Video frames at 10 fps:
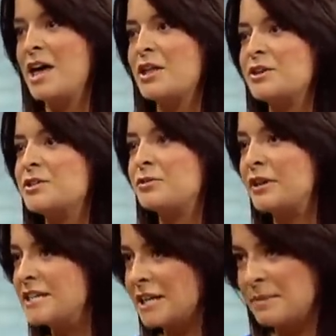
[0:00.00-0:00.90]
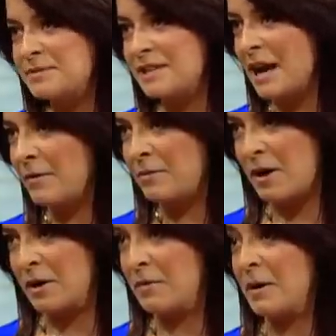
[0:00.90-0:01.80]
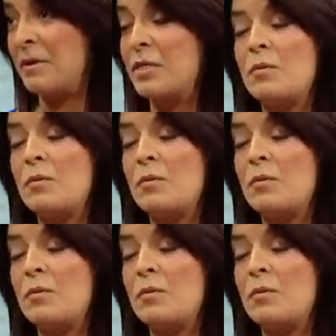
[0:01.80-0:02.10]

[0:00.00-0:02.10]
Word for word: There's three tips that I would walk away with.